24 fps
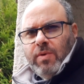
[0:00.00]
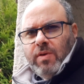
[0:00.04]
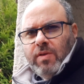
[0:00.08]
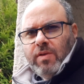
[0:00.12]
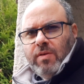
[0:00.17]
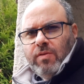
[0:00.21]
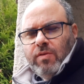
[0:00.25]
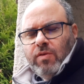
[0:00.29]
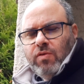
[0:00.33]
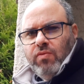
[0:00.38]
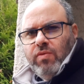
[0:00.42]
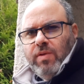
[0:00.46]
because
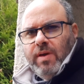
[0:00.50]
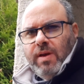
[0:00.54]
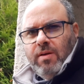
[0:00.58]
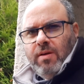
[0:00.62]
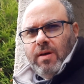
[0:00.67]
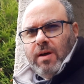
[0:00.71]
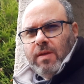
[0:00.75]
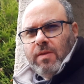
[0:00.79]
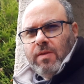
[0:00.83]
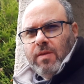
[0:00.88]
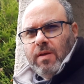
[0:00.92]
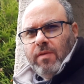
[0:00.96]
I just
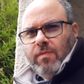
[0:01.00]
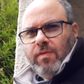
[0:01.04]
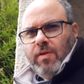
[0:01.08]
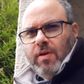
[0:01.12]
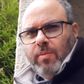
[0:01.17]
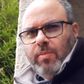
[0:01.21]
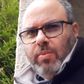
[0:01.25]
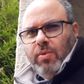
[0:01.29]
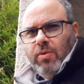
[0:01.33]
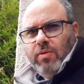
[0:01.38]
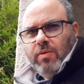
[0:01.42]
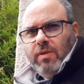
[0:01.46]
realised that I've
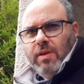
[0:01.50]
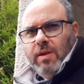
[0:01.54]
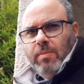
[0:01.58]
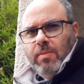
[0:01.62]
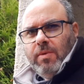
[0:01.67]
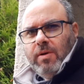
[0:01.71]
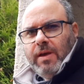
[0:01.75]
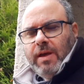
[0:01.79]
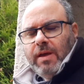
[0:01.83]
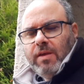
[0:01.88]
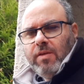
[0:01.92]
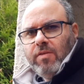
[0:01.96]
not plugged in
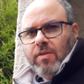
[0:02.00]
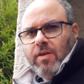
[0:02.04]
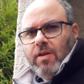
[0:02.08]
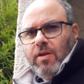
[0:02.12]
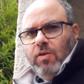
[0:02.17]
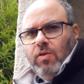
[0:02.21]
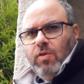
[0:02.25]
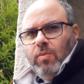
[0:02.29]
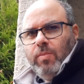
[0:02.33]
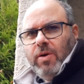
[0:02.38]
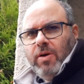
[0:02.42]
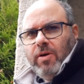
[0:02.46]
my
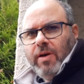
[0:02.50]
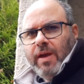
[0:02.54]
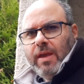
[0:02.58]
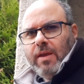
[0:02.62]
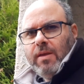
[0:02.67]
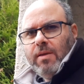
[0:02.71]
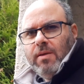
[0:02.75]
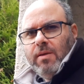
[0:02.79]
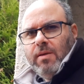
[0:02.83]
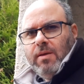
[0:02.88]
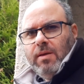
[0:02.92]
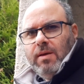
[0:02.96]
external
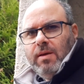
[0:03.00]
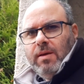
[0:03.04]
mic,